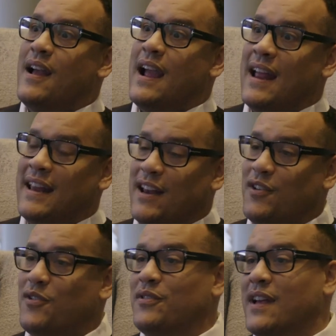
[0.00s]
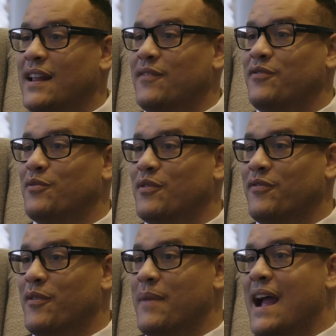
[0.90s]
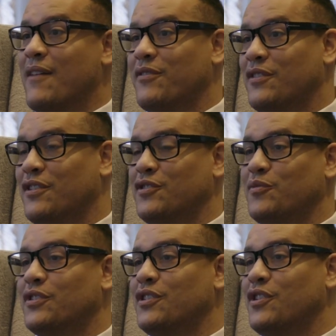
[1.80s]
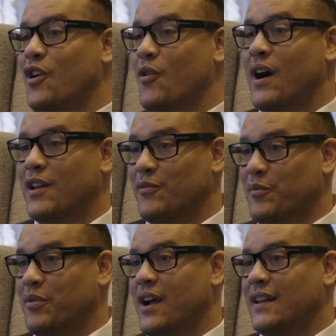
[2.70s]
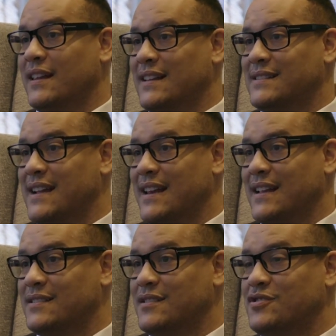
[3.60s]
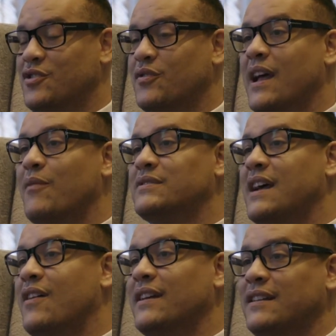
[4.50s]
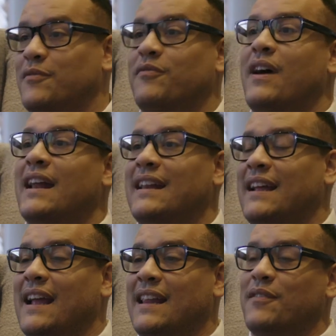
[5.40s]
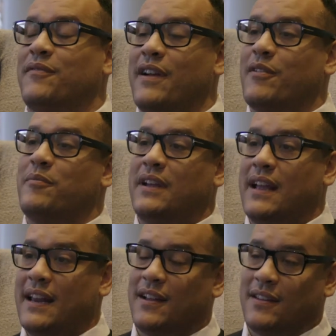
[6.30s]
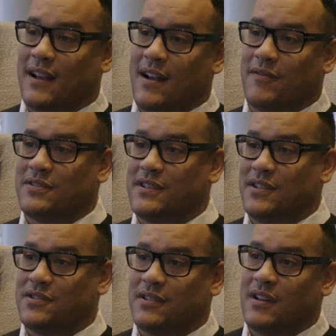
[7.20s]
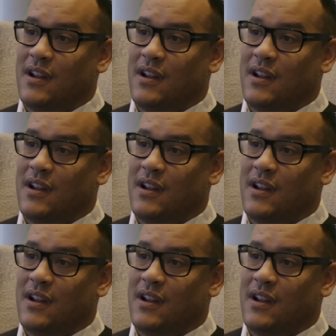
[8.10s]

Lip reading: And they knew that if you were from Africa, you wouldn't know how to reply to that sentence. So that was how they divided it in the very beginning of the conversation.